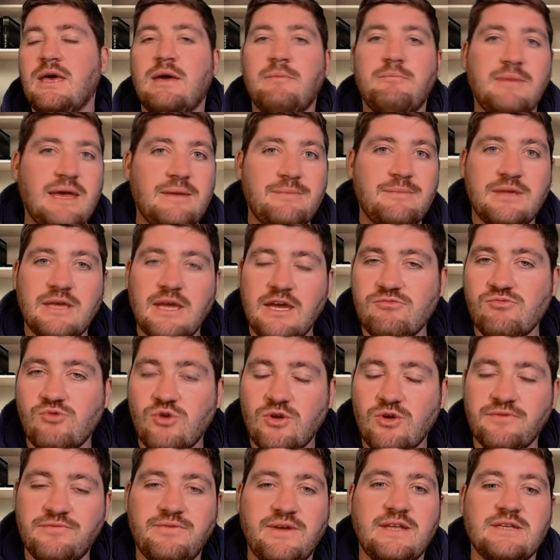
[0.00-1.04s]
Maybe
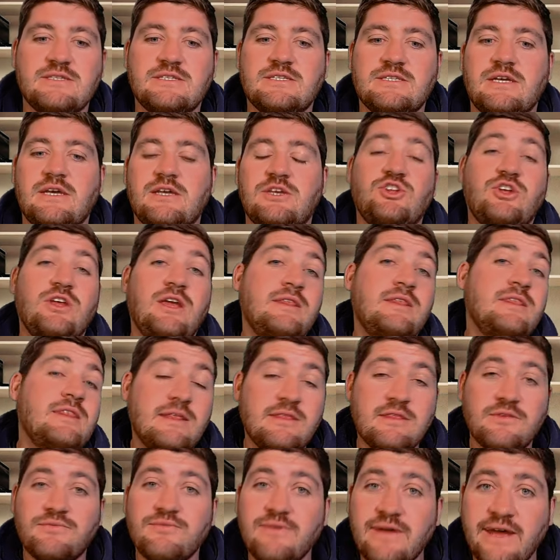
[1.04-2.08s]
everyone Fenter. You know, in, in
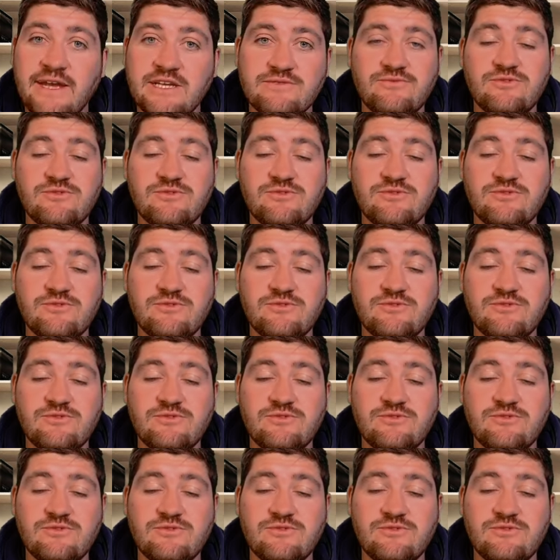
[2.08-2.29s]
the flanks,